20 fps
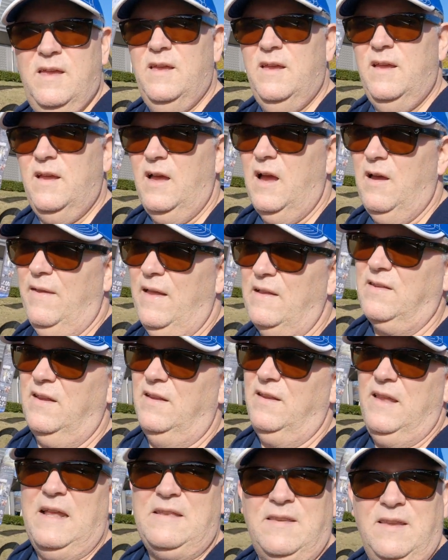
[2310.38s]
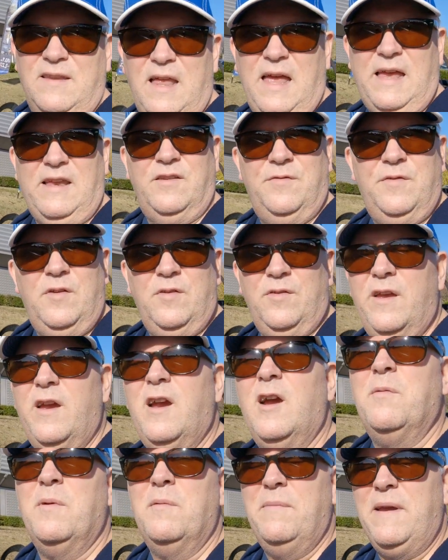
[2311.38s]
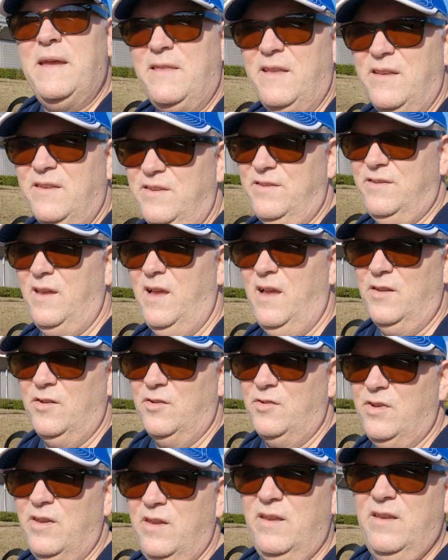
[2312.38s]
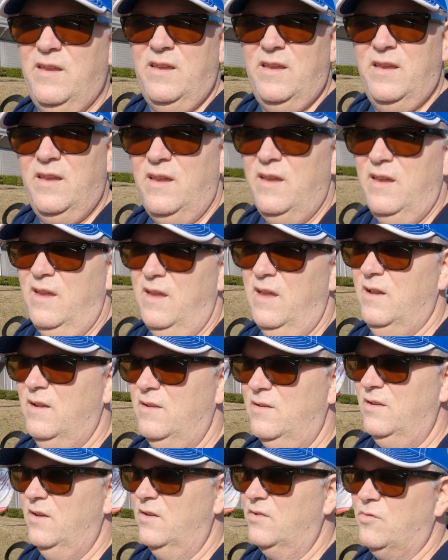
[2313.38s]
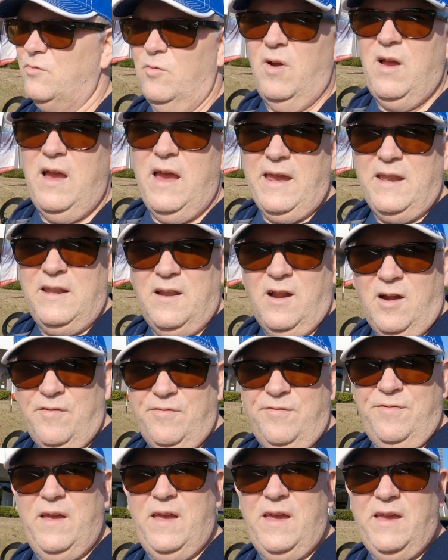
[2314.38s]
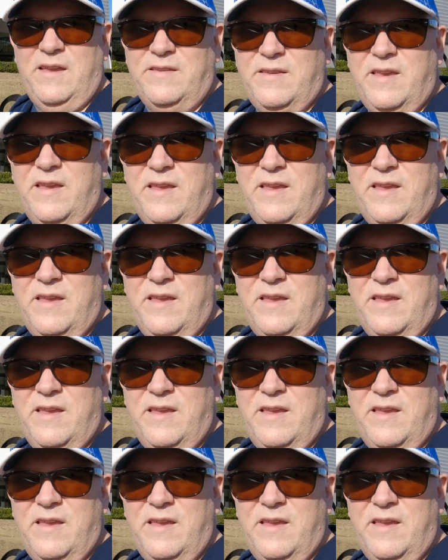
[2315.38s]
that's a nice view there, but man, the sun's just right in our face.